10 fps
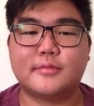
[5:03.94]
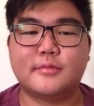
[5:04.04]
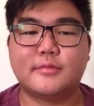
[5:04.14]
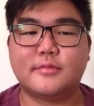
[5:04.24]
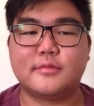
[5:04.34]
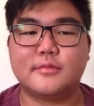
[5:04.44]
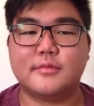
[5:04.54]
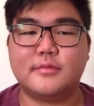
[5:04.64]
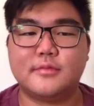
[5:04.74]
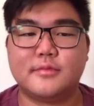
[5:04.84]

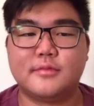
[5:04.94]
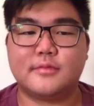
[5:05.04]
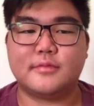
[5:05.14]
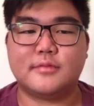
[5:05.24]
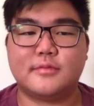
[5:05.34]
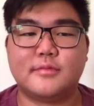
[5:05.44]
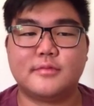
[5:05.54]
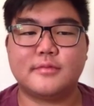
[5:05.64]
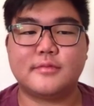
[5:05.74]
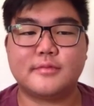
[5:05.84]

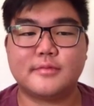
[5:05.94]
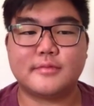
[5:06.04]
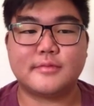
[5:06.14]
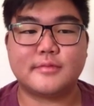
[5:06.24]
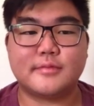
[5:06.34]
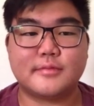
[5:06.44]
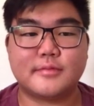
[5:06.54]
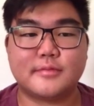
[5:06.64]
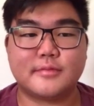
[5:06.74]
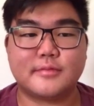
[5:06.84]

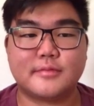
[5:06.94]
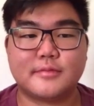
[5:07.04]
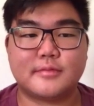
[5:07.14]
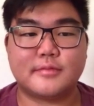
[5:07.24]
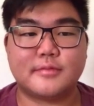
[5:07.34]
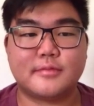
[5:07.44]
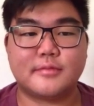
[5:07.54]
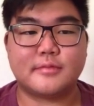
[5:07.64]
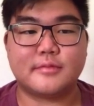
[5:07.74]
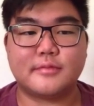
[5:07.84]

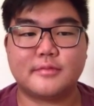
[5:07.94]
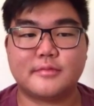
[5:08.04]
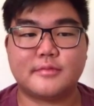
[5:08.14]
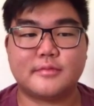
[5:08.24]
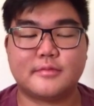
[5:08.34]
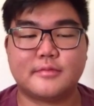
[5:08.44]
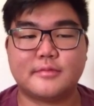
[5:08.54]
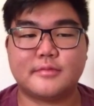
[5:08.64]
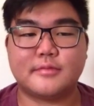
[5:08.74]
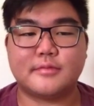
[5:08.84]

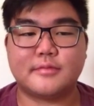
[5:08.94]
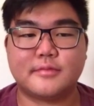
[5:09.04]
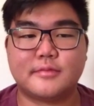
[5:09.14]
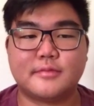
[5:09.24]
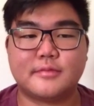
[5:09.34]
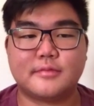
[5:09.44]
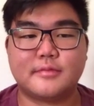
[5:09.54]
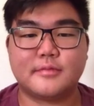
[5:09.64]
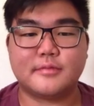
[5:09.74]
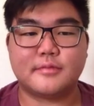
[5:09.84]

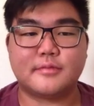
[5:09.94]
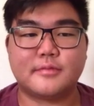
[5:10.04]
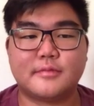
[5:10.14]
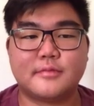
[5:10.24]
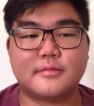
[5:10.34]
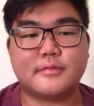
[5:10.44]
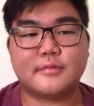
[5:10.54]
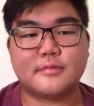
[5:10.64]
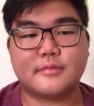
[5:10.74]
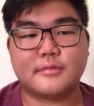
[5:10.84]

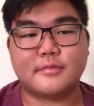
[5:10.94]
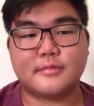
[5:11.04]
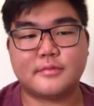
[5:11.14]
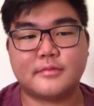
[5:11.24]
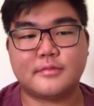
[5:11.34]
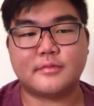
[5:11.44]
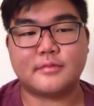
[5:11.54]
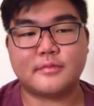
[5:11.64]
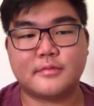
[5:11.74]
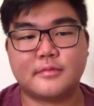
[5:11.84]
This person isn't speaking.